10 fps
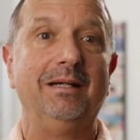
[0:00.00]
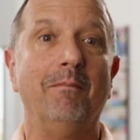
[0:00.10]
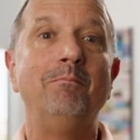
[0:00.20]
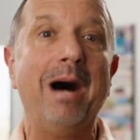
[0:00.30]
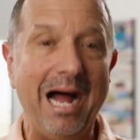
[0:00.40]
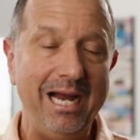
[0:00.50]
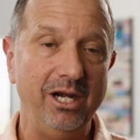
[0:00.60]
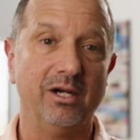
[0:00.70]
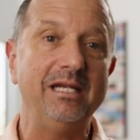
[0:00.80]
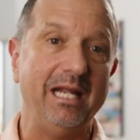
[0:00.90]

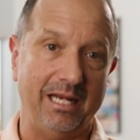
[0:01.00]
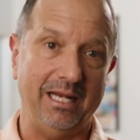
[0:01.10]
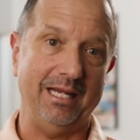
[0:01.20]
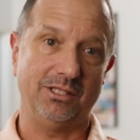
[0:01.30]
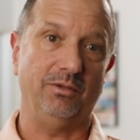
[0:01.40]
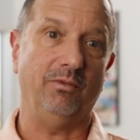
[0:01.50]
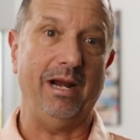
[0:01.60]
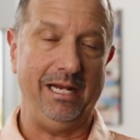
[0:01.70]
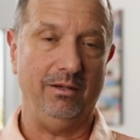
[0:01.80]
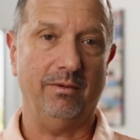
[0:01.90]
buyer getting as a
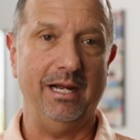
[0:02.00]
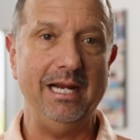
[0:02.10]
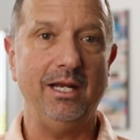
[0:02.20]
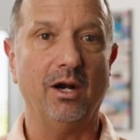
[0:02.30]
rate, right?